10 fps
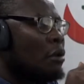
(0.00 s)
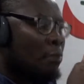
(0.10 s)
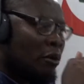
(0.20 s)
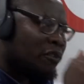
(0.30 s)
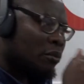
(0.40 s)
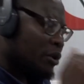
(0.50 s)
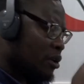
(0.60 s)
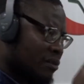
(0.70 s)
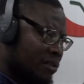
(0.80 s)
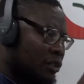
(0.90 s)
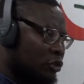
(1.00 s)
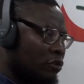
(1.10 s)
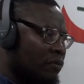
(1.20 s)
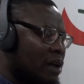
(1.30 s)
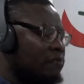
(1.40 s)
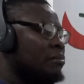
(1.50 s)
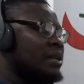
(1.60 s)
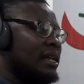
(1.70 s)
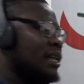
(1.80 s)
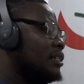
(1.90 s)
But from what you have seen so far and from
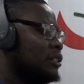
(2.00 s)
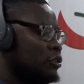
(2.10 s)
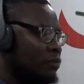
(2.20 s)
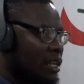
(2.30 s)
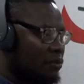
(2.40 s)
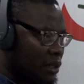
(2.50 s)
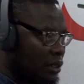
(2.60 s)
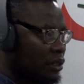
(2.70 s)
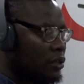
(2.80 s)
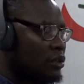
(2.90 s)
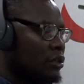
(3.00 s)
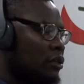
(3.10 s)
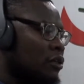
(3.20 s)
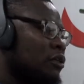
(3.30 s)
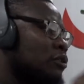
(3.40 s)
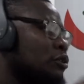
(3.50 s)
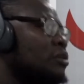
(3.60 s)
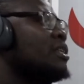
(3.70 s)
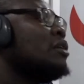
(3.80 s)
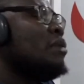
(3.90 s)
the analysis you've given, do you think